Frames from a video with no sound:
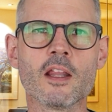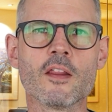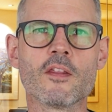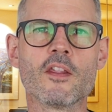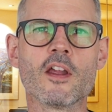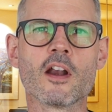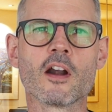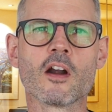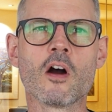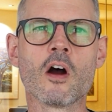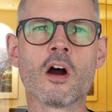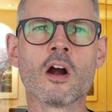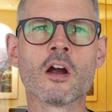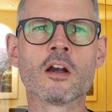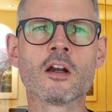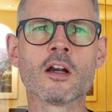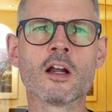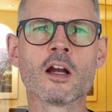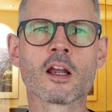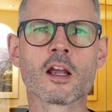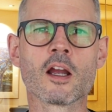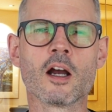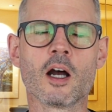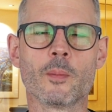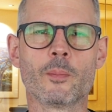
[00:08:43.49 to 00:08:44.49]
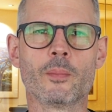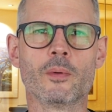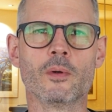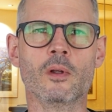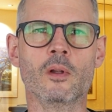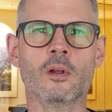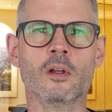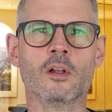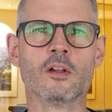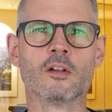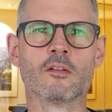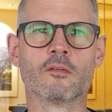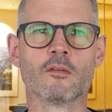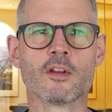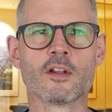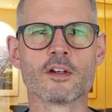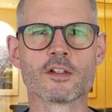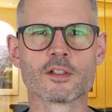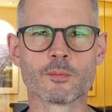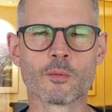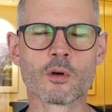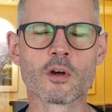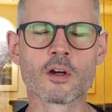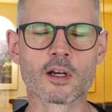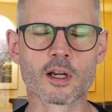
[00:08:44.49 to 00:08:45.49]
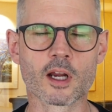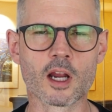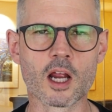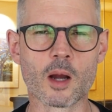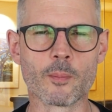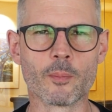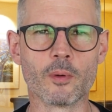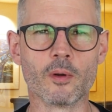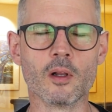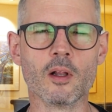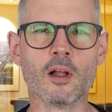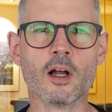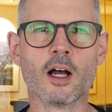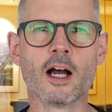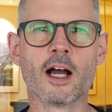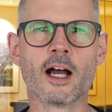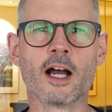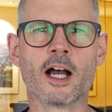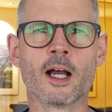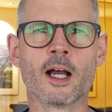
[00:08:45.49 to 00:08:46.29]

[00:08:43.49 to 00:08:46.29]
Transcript: There are a couple, there's more than a couple,